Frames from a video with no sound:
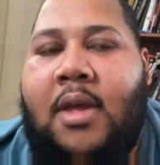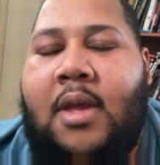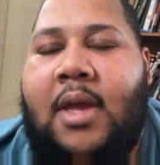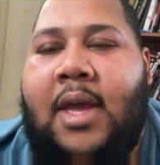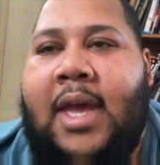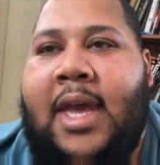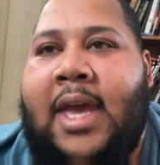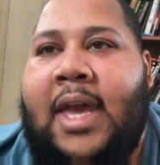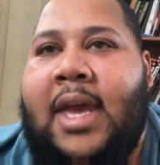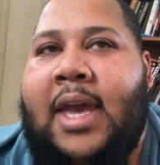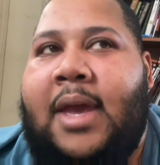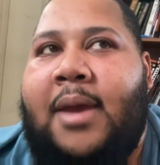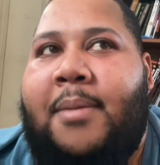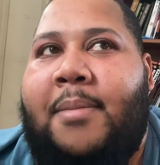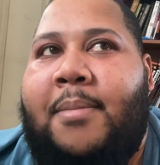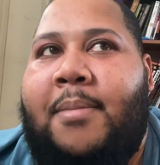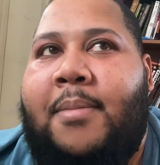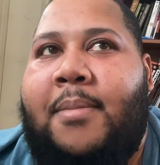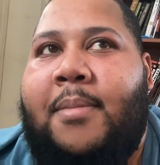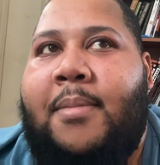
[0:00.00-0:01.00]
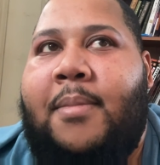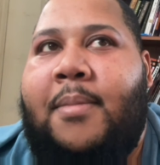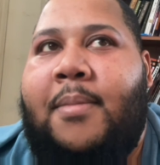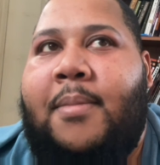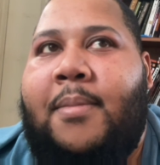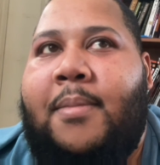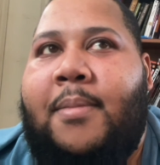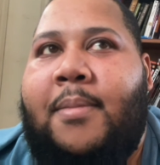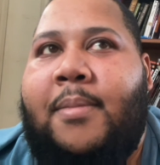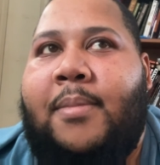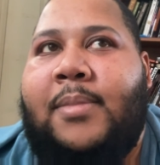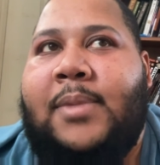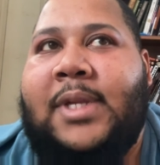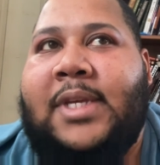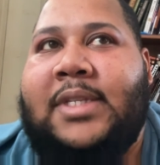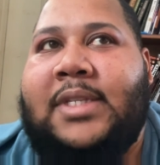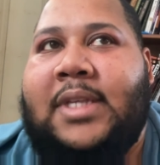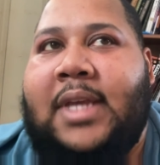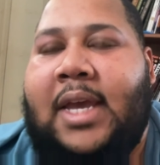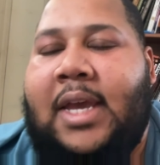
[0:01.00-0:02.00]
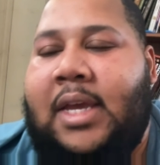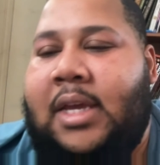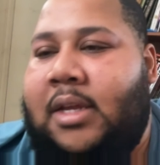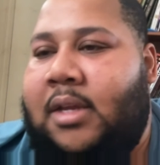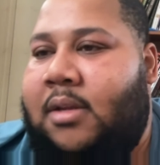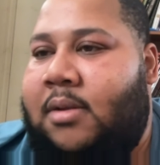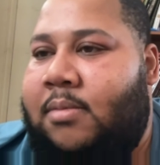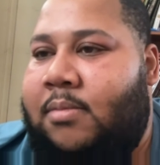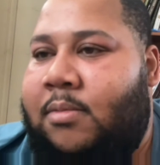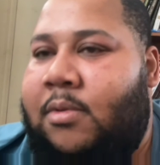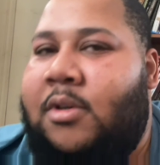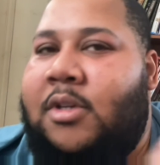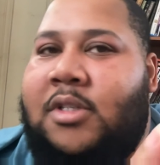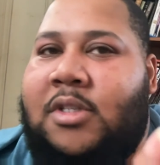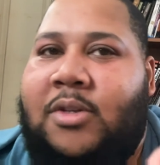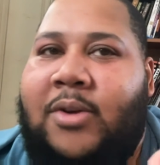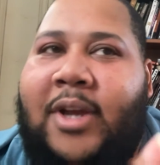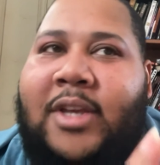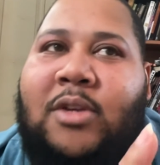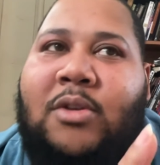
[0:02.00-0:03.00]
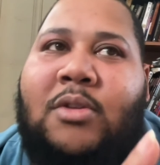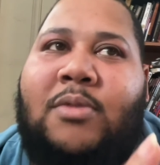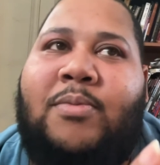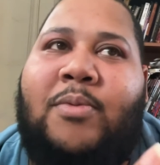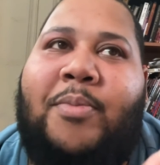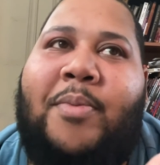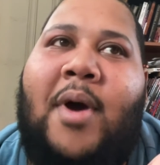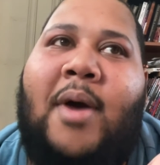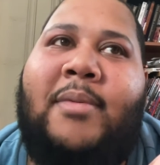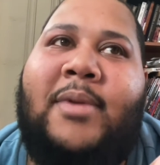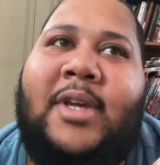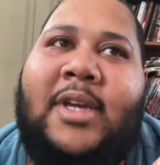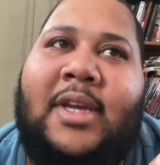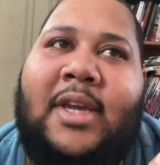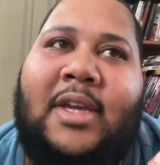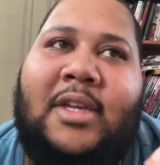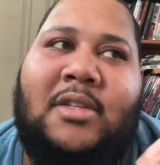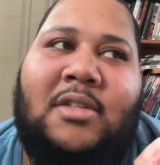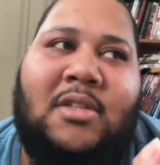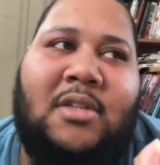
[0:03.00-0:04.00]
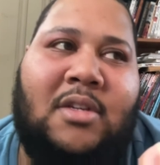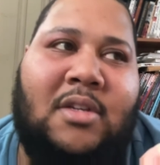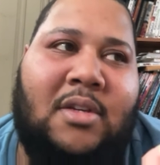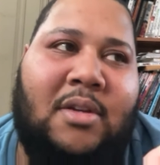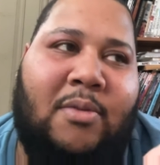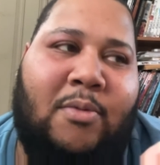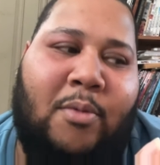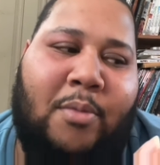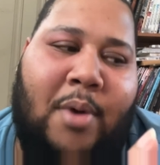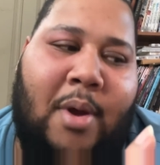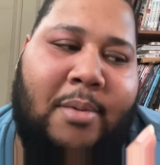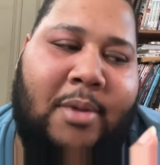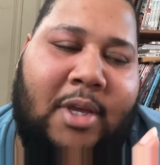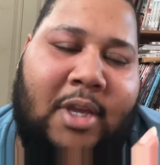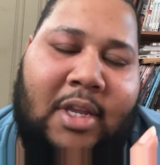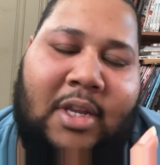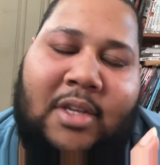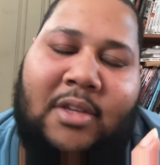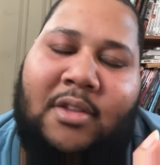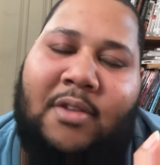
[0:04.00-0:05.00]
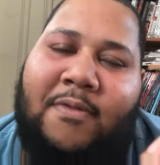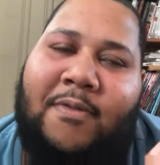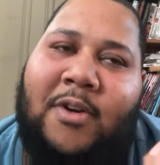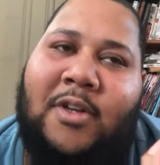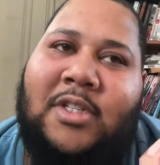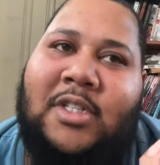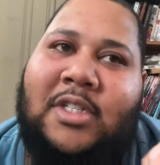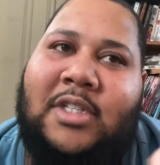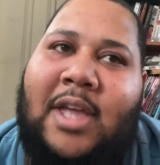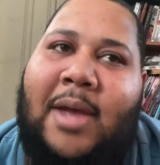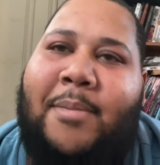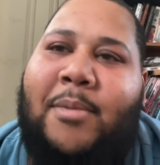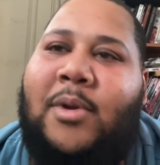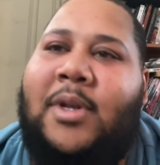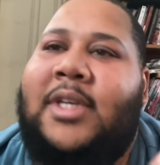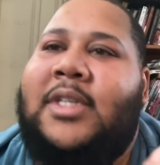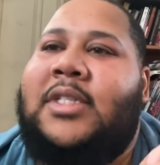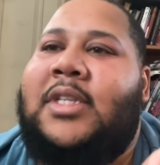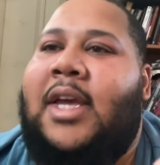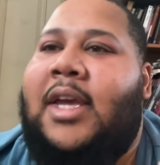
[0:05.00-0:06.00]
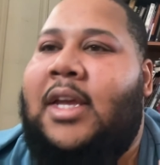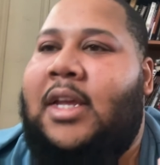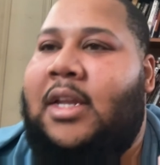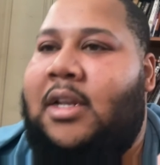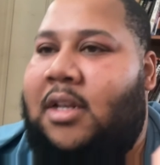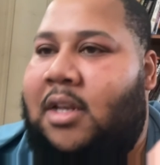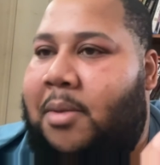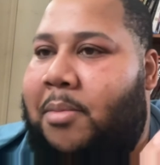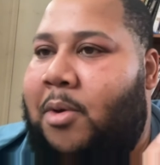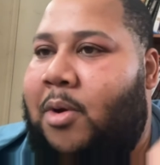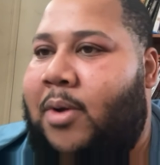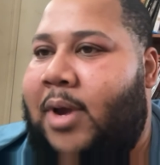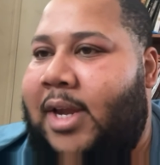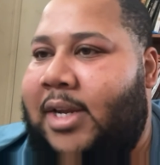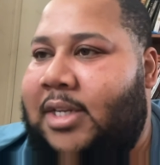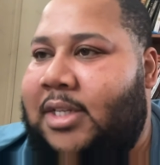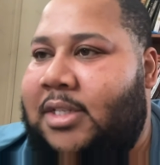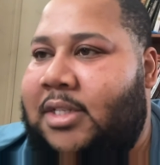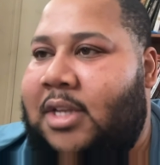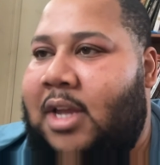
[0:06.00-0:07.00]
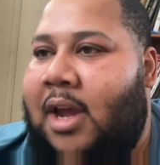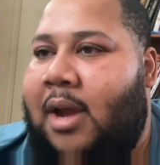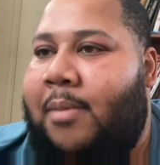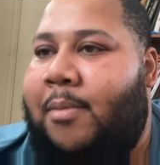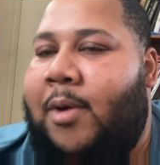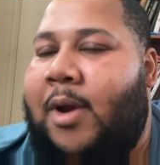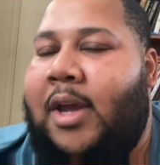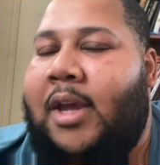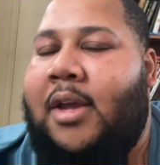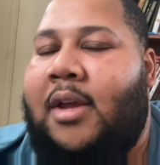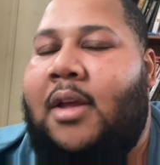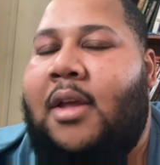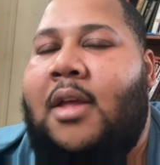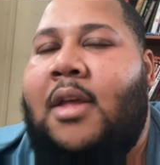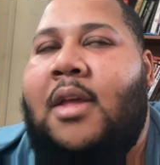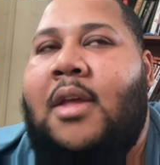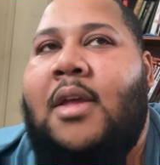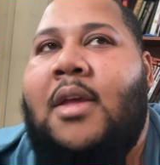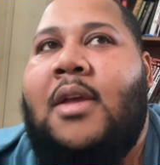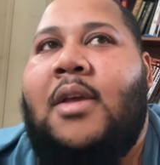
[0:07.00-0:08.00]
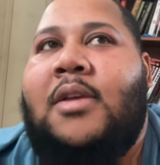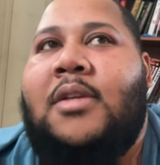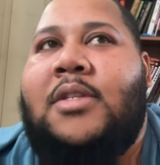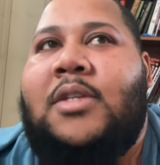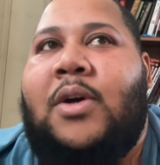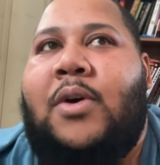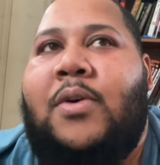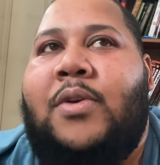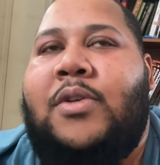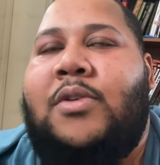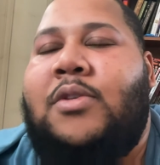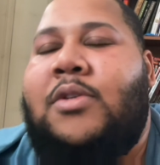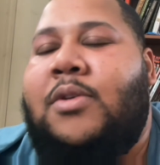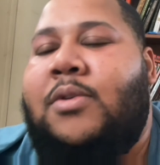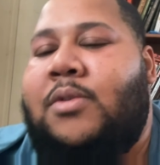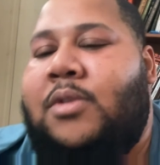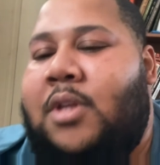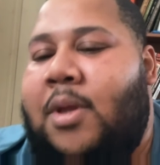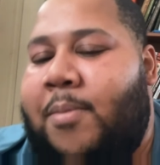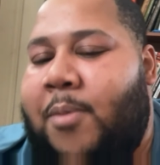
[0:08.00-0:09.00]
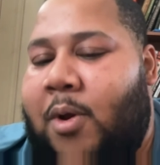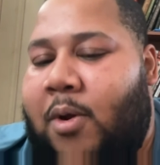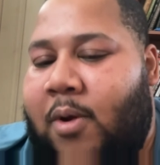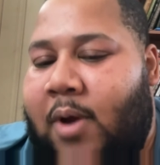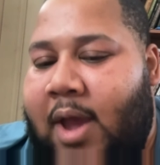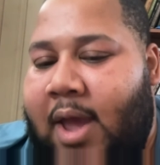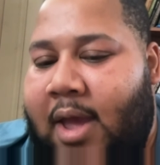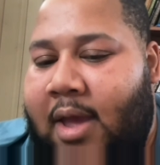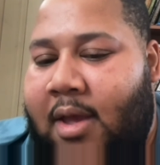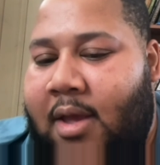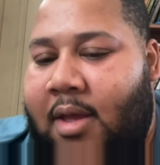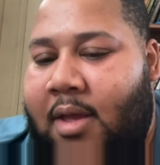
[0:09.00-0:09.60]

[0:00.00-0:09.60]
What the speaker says: And let's say, so I use Republican as the first example. Let's say Democrat this time, right? So you choose Democrat.